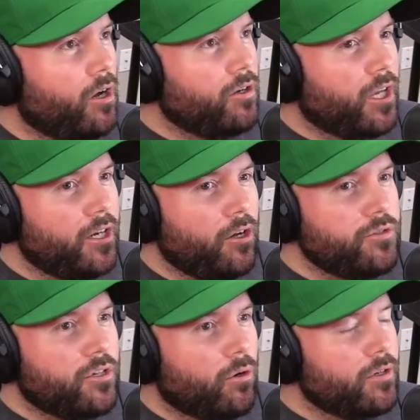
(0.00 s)
Okay, no
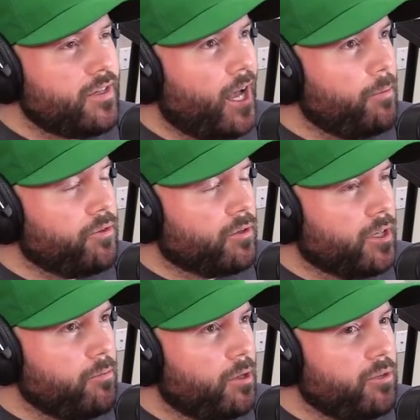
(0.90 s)
score. Top
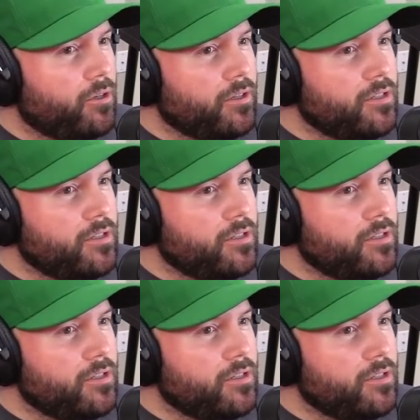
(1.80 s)
three. Baby Yoda